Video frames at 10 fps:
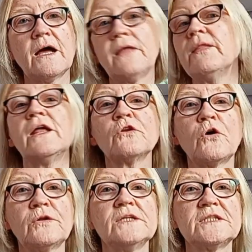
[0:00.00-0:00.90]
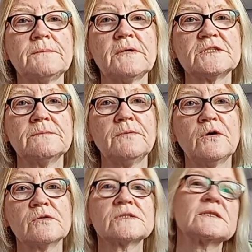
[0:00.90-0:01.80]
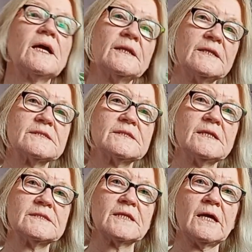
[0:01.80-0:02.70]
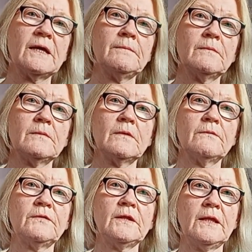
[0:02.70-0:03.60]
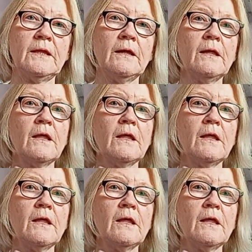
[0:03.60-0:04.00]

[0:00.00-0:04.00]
and then gone into the button box, and it's this time of the year.